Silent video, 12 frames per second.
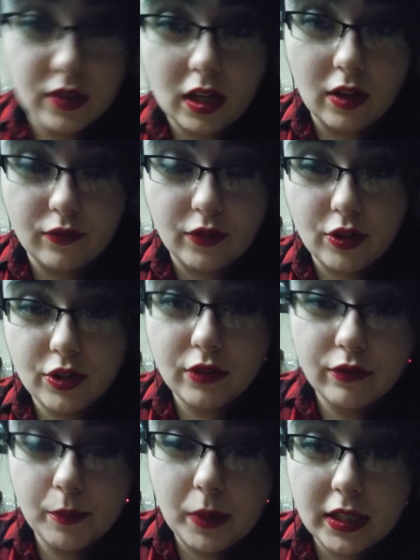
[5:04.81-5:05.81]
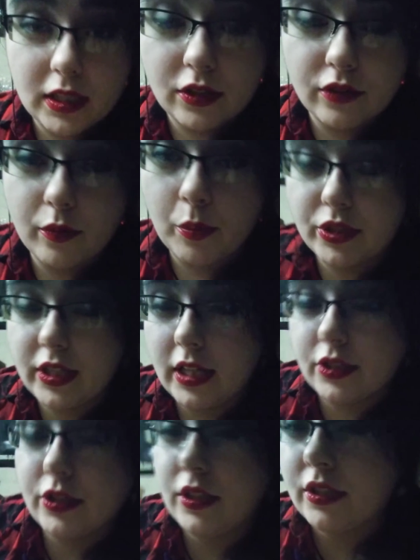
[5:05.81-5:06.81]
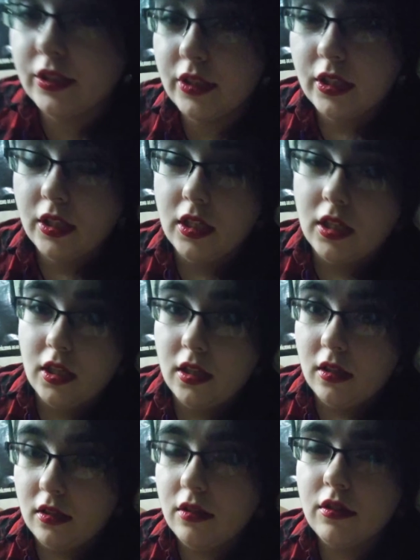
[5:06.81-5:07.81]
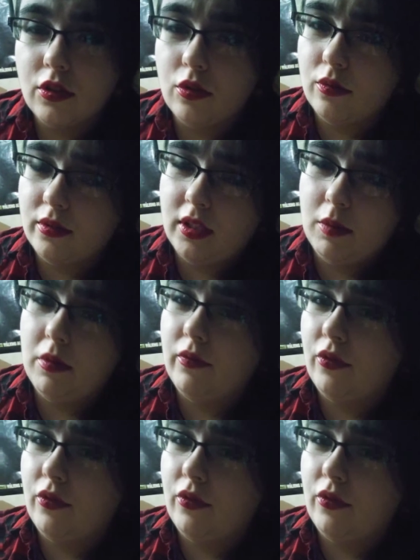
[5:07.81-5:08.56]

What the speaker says: stuff. Very good for money, good for protection. You can use cinnamon